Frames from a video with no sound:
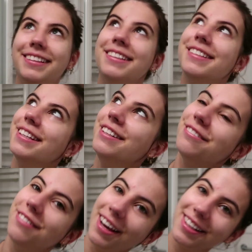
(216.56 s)

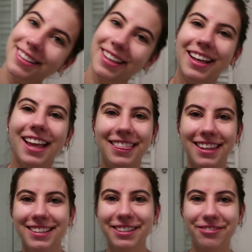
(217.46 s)
disinfects
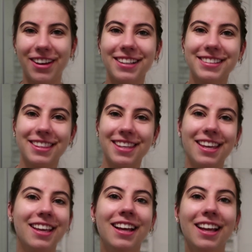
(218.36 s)

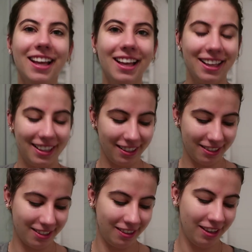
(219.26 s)

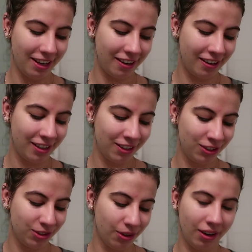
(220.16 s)
the area,
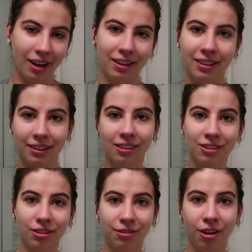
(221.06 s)
so kind of
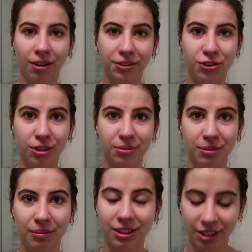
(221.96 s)
kills off all germs
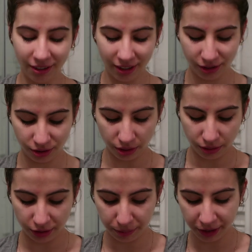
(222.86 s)
and bacteria,
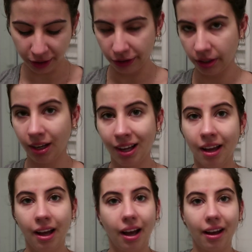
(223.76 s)
so it's pretty good.
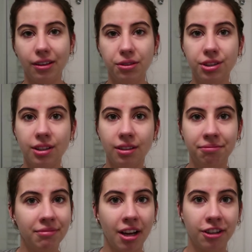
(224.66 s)
I use it
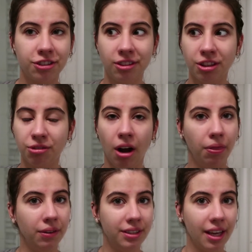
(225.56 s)
actually
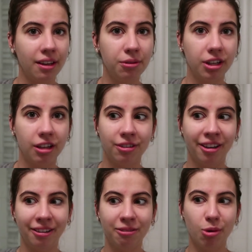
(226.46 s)
throughout the day whenever
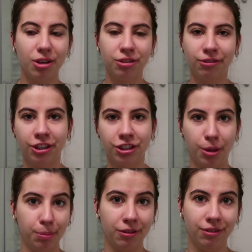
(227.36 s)
I want to freshen
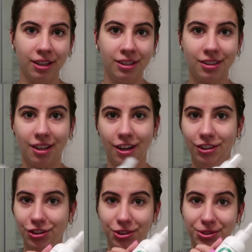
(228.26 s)
up my face, I
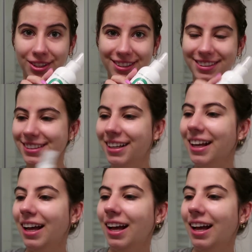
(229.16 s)
just use this.